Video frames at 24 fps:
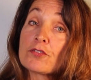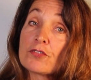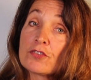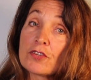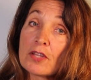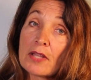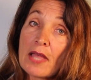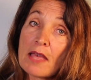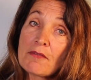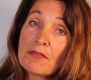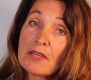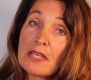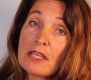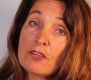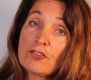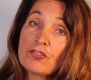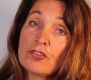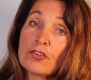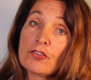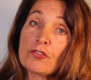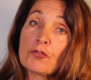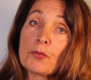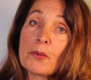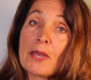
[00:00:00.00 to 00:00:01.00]
still having
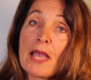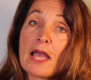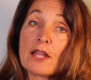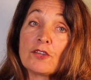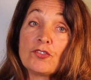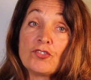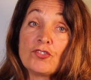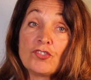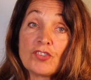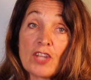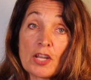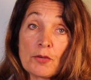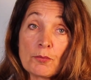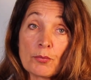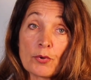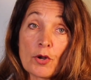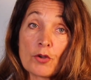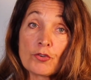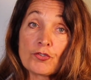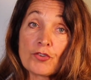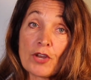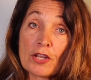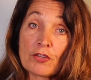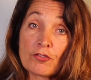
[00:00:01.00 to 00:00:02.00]
issues, we add
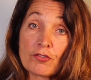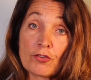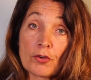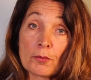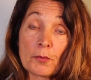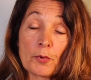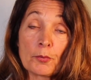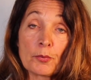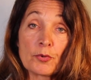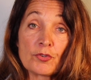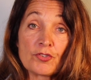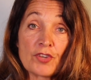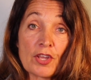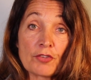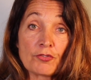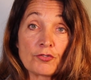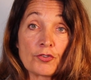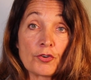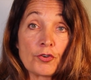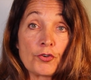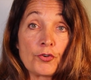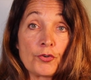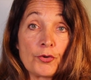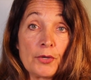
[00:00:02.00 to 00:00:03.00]
GenPro transdermal
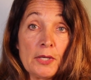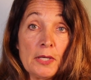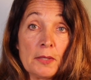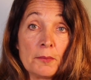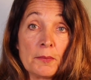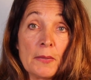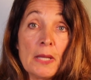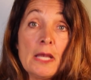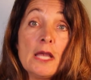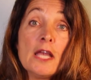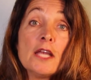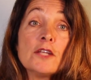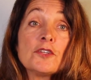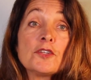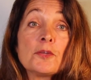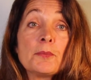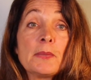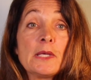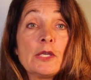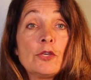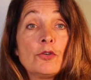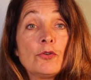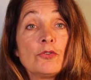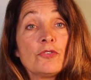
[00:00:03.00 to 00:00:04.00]
progesterone cream to
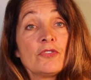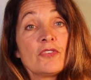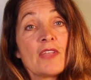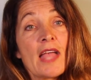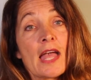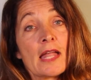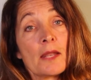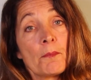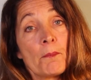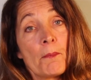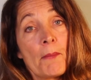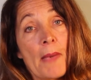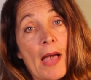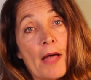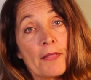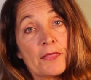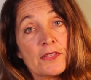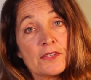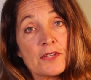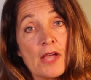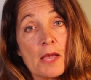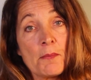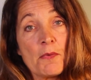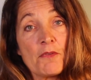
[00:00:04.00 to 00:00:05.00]
be used at about
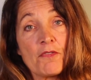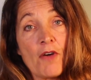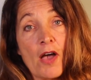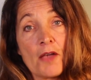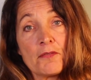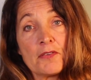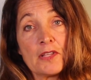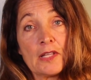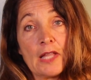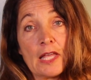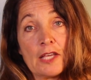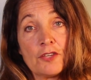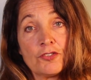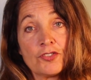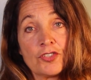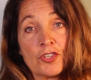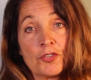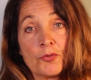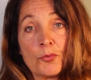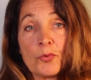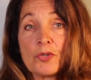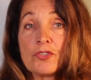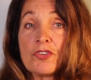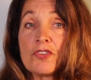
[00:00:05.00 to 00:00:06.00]
the time of
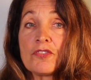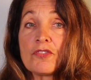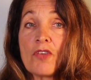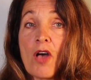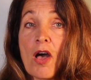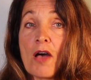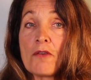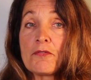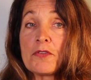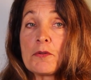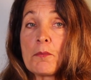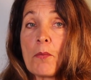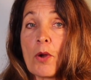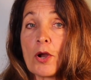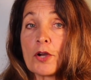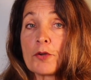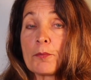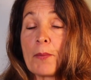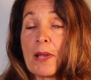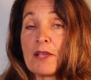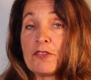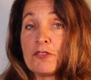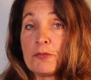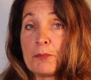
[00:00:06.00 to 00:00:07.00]
ovulation, which is often
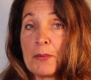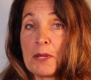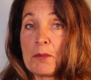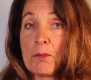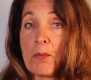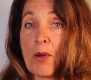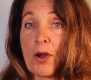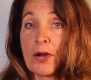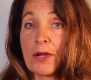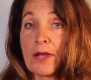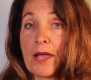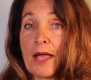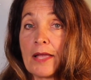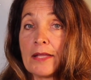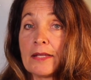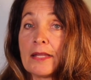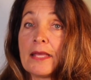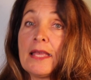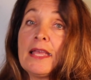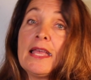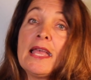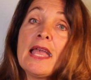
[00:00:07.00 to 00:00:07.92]
marked by spinnbarkeit,